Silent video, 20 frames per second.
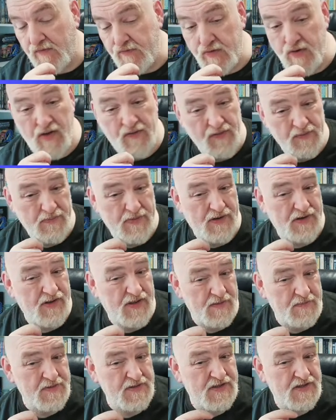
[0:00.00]
Have you ever been to
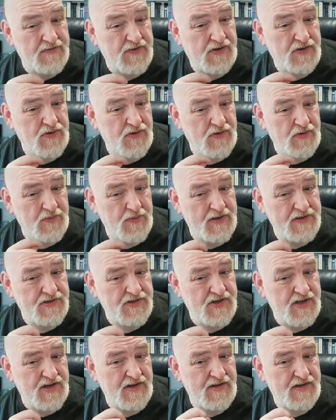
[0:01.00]
the Pacific Northwest,
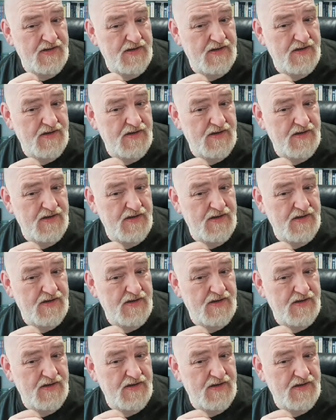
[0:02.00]
Janet?